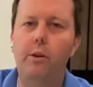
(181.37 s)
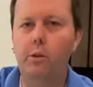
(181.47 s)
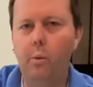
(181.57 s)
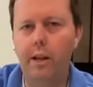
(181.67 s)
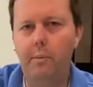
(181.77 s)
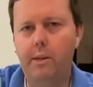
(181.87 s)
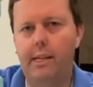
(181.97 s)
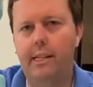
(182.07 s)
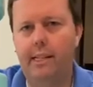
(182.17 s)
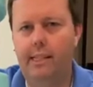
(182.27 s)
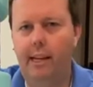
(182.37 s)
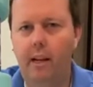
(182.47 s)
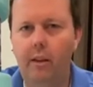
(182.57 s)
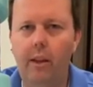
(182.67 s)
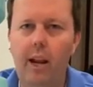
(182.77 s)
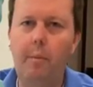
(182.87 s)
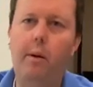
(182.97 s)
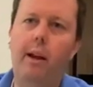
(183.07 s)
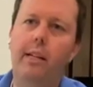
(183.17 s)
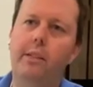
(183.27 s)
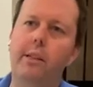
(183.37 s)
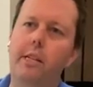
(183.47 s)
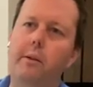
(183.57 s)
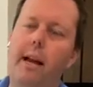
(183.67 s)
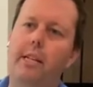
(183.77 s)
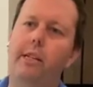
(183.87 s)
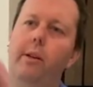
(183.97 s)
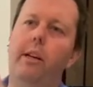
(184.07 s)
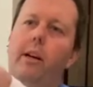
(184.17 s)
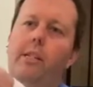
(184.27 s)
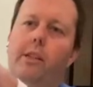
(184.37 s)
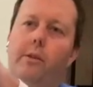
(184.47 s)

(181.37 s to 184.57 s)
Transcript: a 20% discount on a lot of products. So this actually only costs